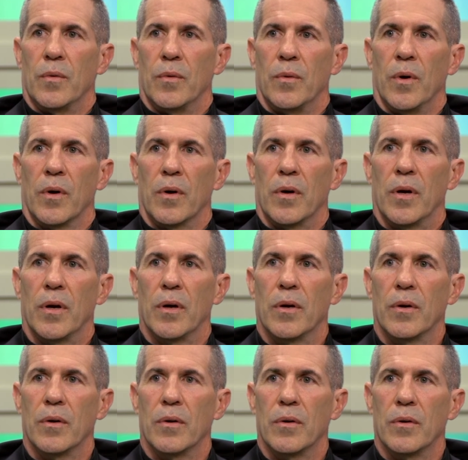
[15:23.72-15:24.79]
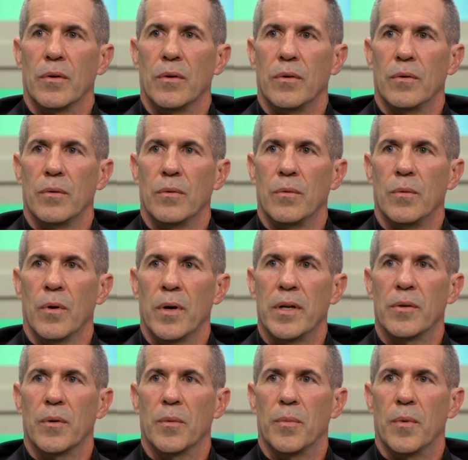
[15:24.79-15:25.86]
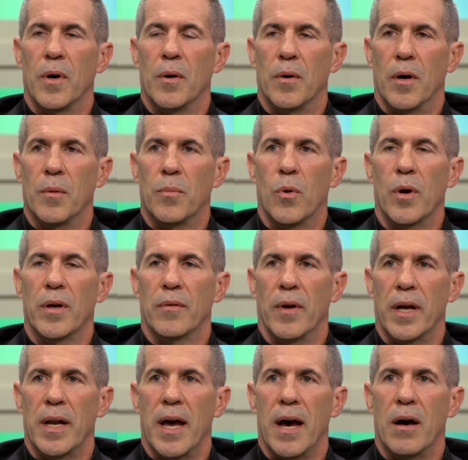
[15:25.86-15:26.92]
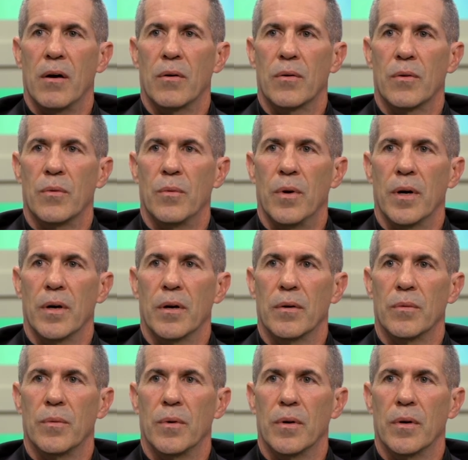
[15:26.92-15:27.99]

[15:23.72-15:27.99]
we're into a point right now where